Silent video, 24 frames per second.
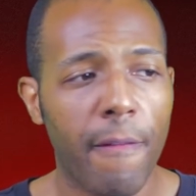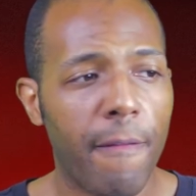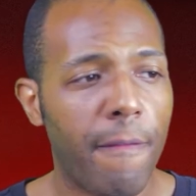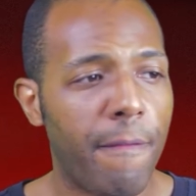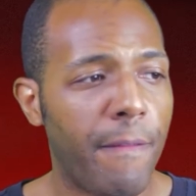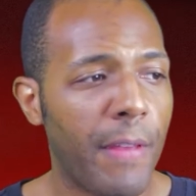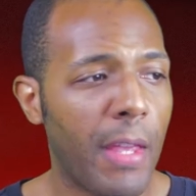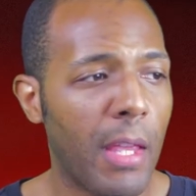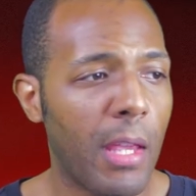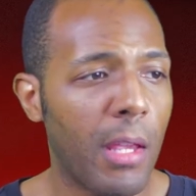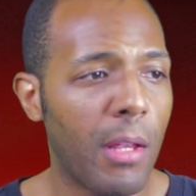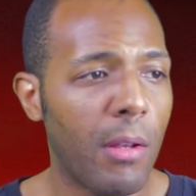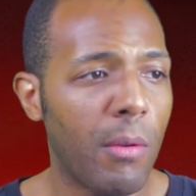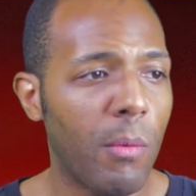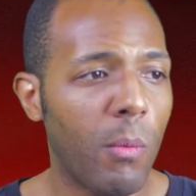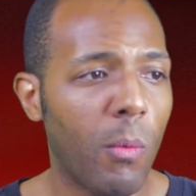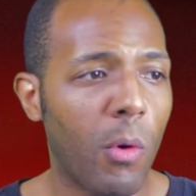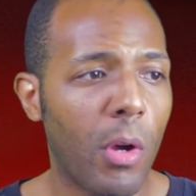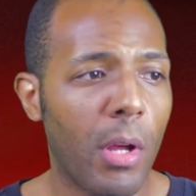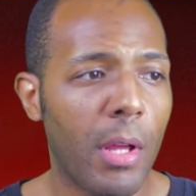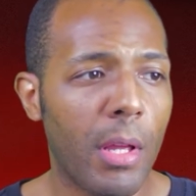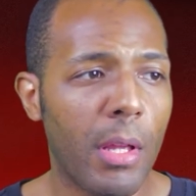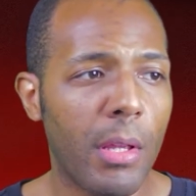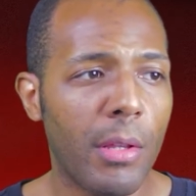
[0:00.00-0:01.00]
Finn
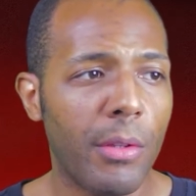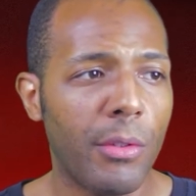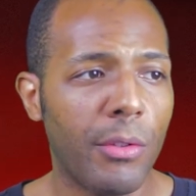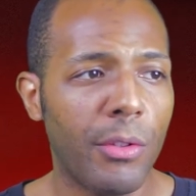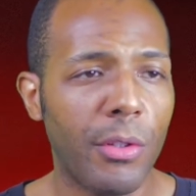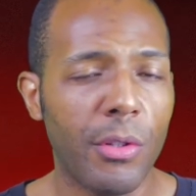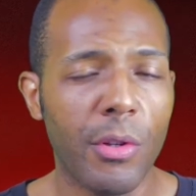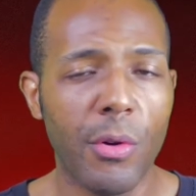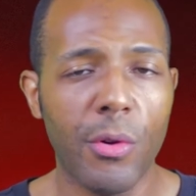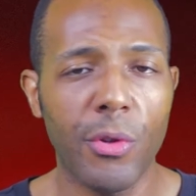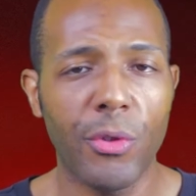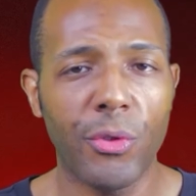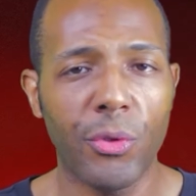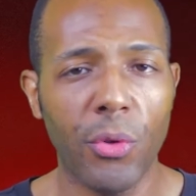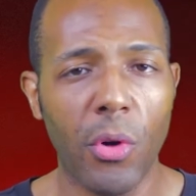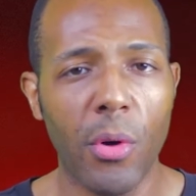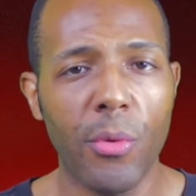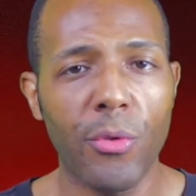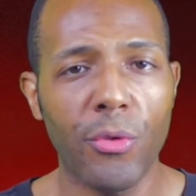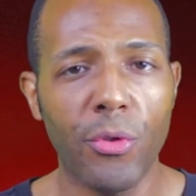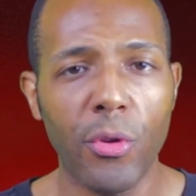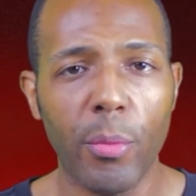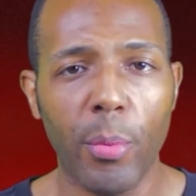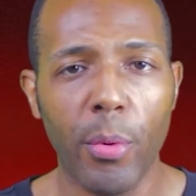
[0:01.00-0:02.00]
was, you know, a
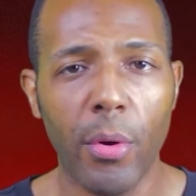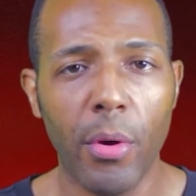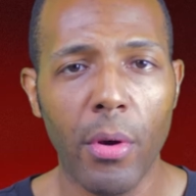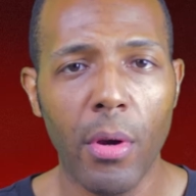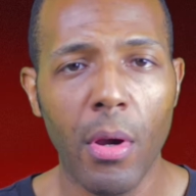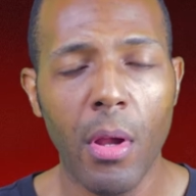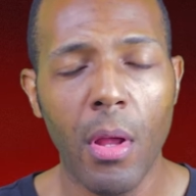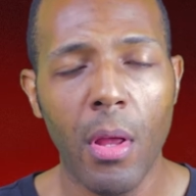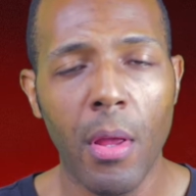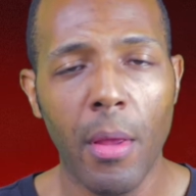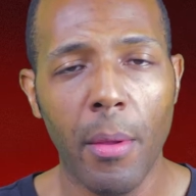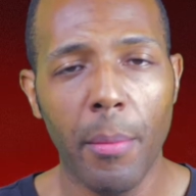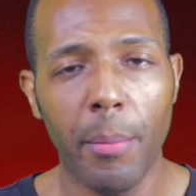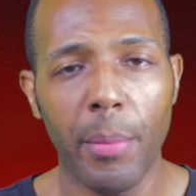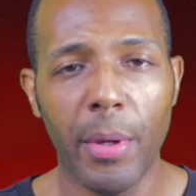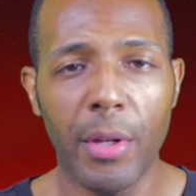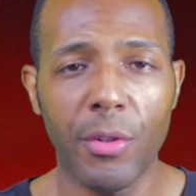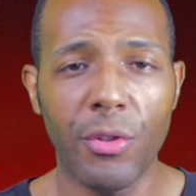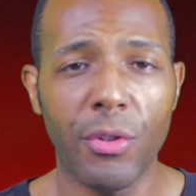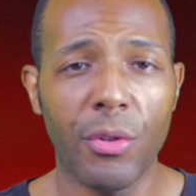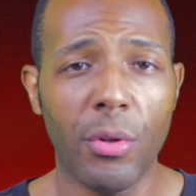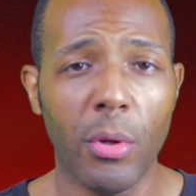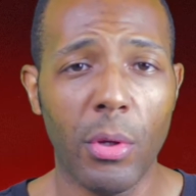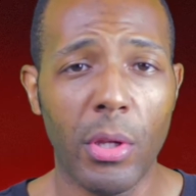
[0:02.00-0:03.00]
stormtrooper,
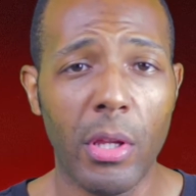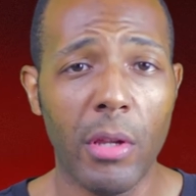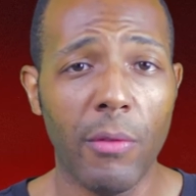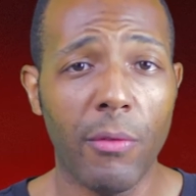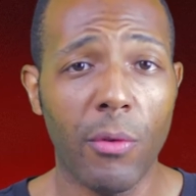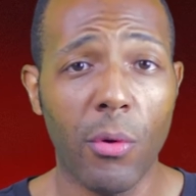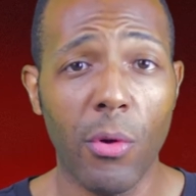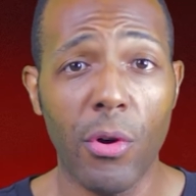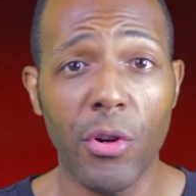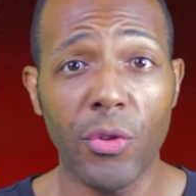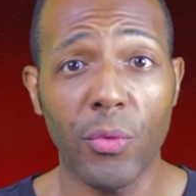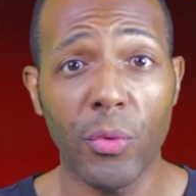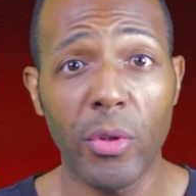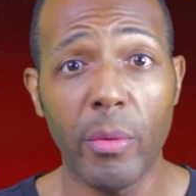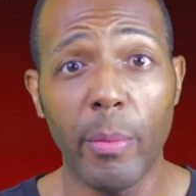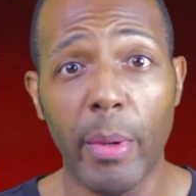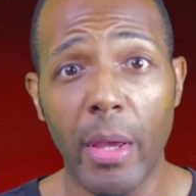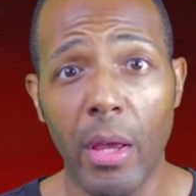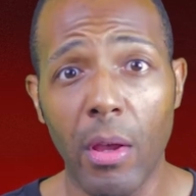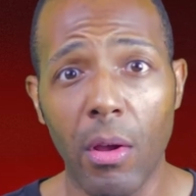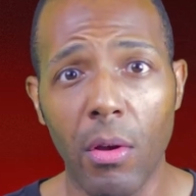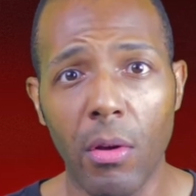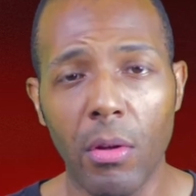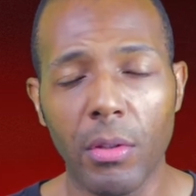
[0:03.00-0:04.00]
but you know, he of course
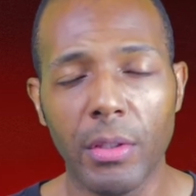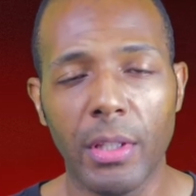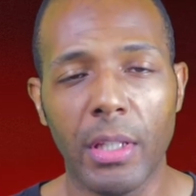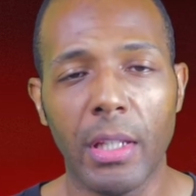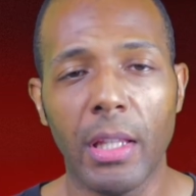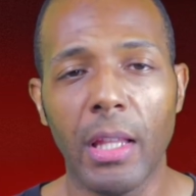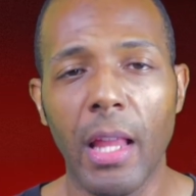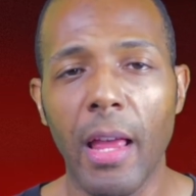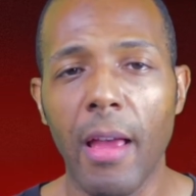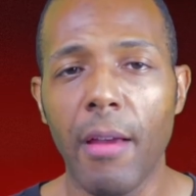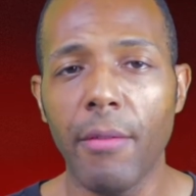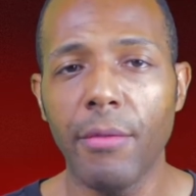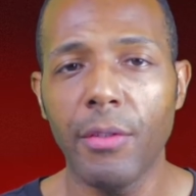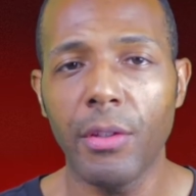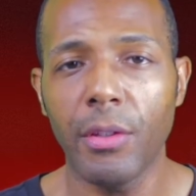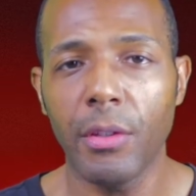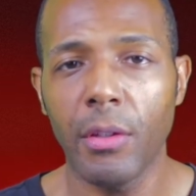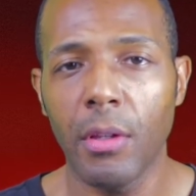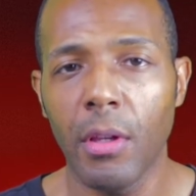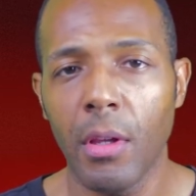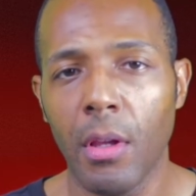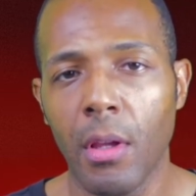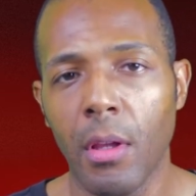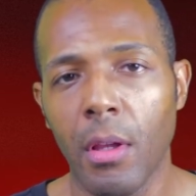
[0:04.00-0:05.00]
rebelled and
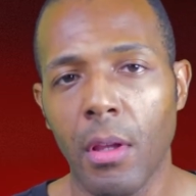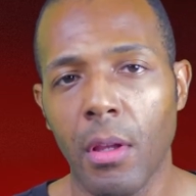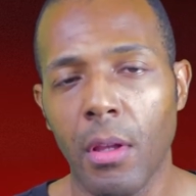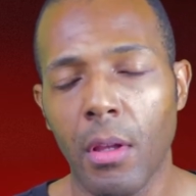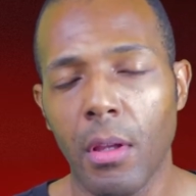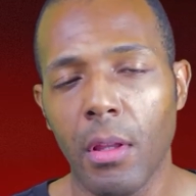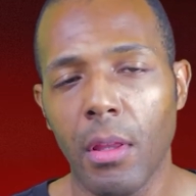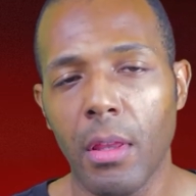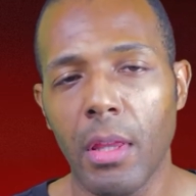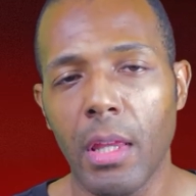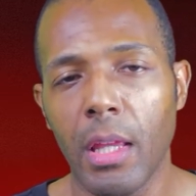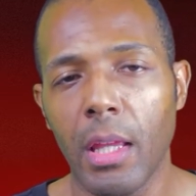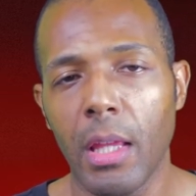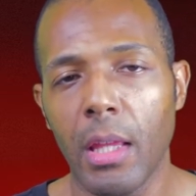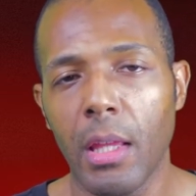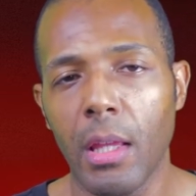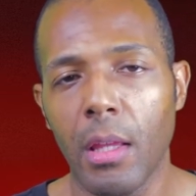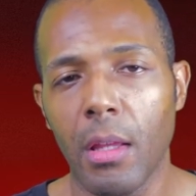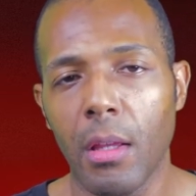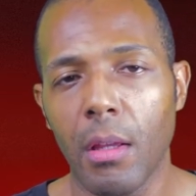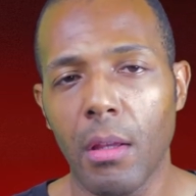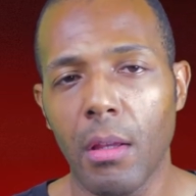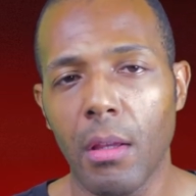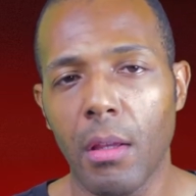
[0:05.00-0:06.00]
left
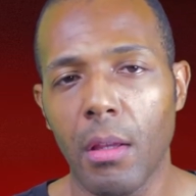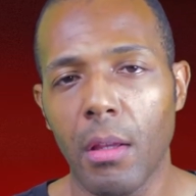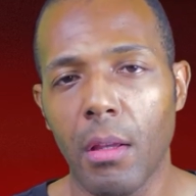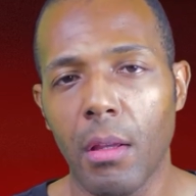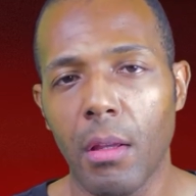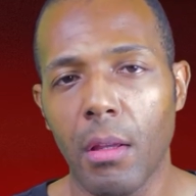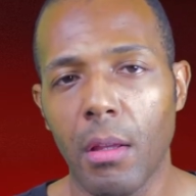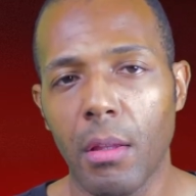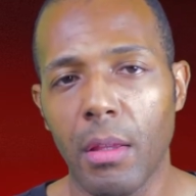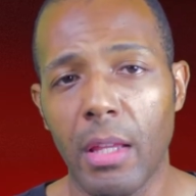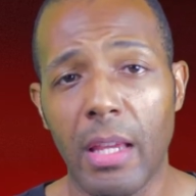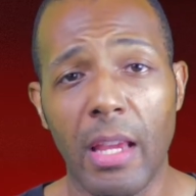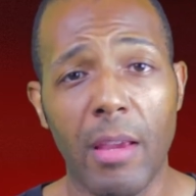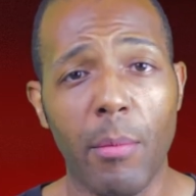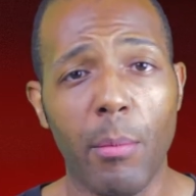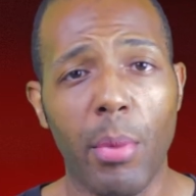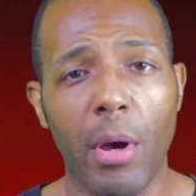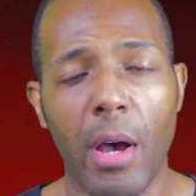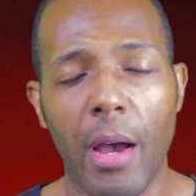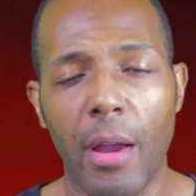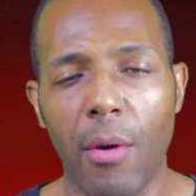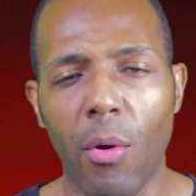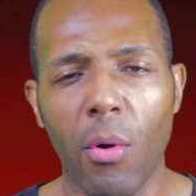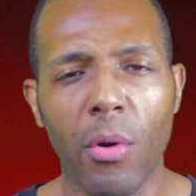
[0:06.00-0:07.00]
the the
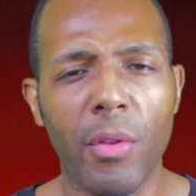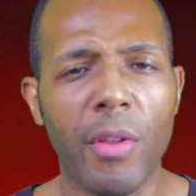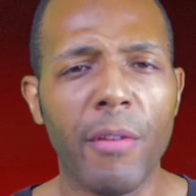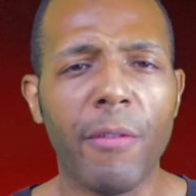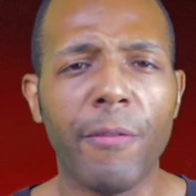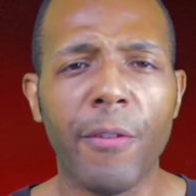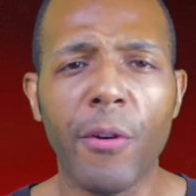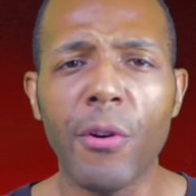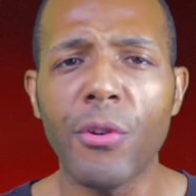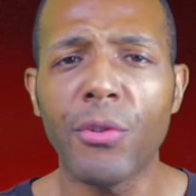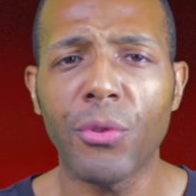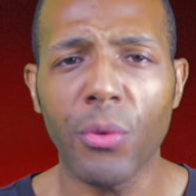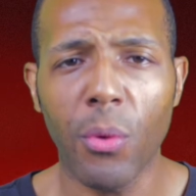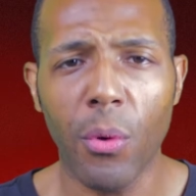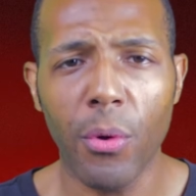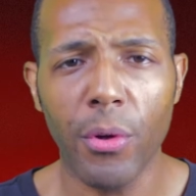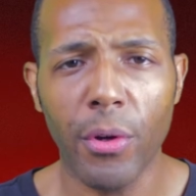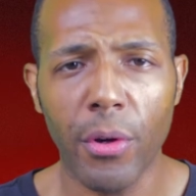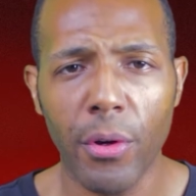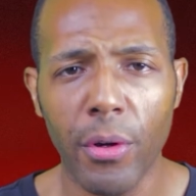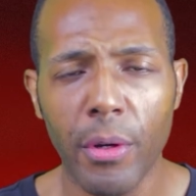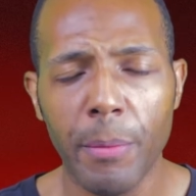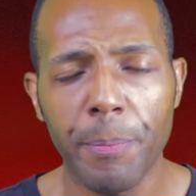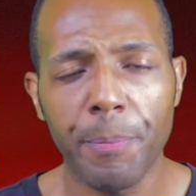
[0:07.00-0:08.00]
Empire or the First
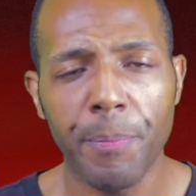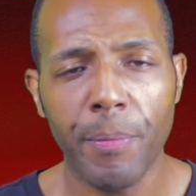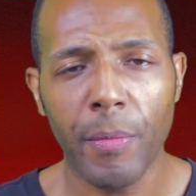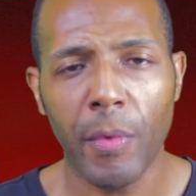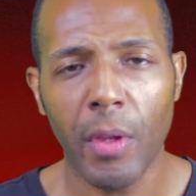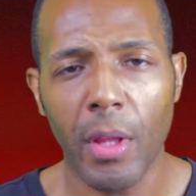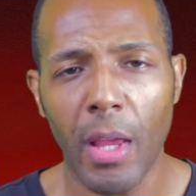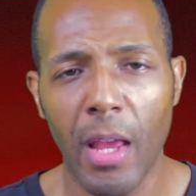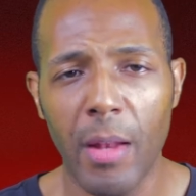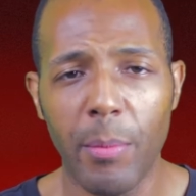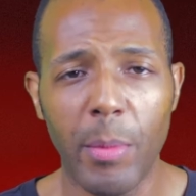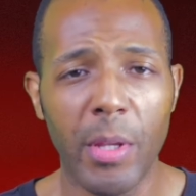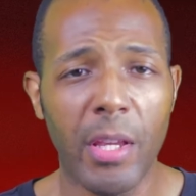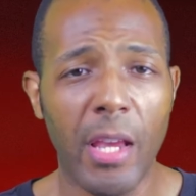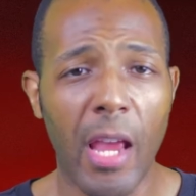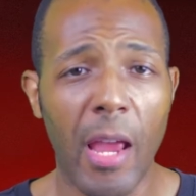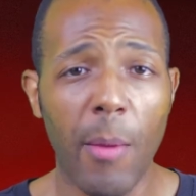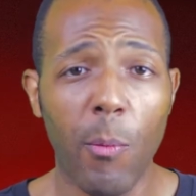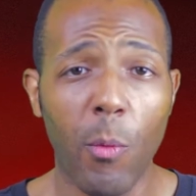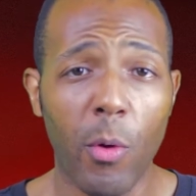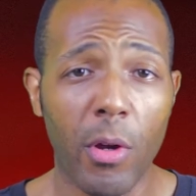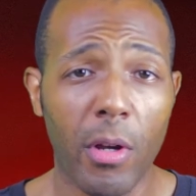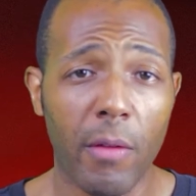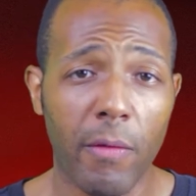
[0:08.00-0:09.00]
Order and
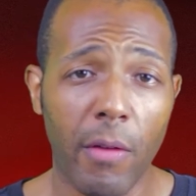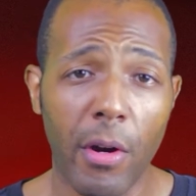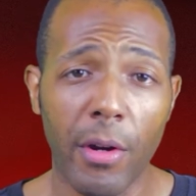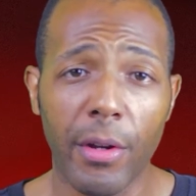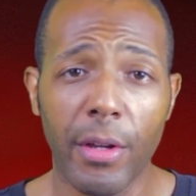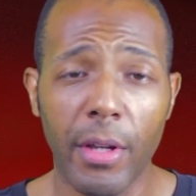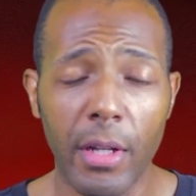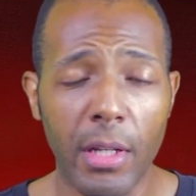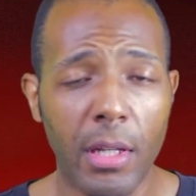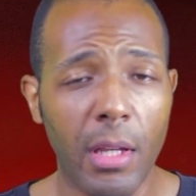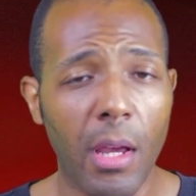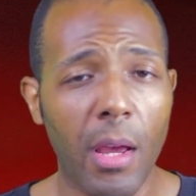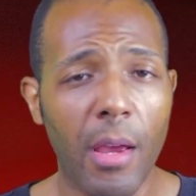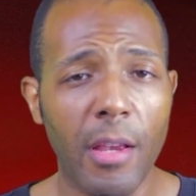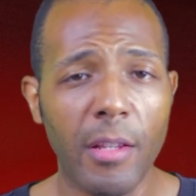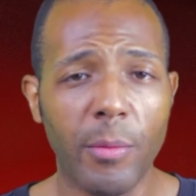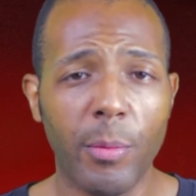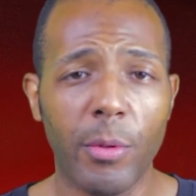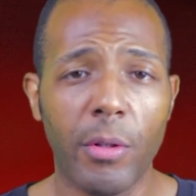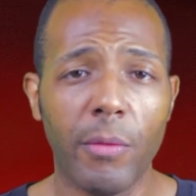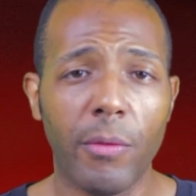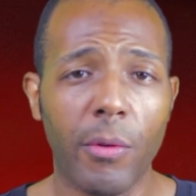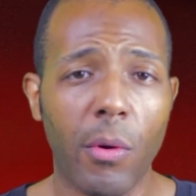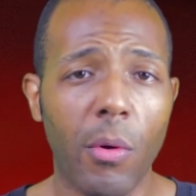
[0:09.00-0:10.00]
became one of our good guys.
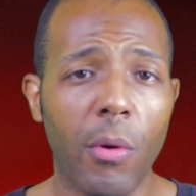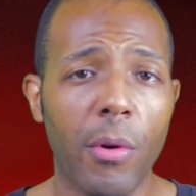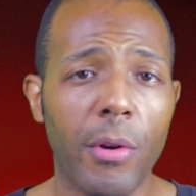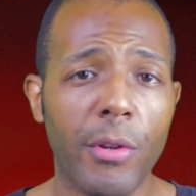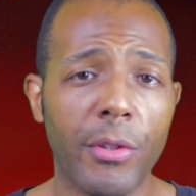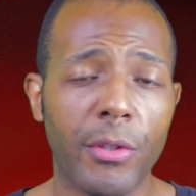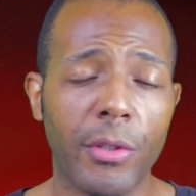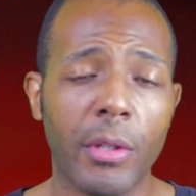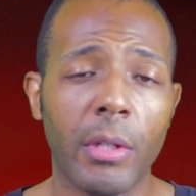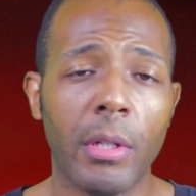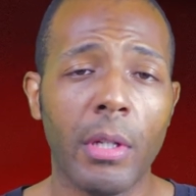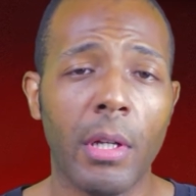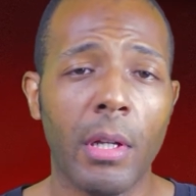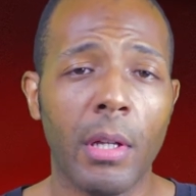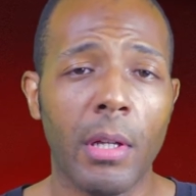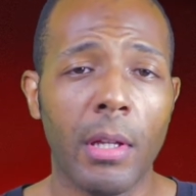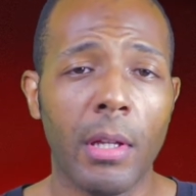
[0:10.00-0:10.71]
But of course,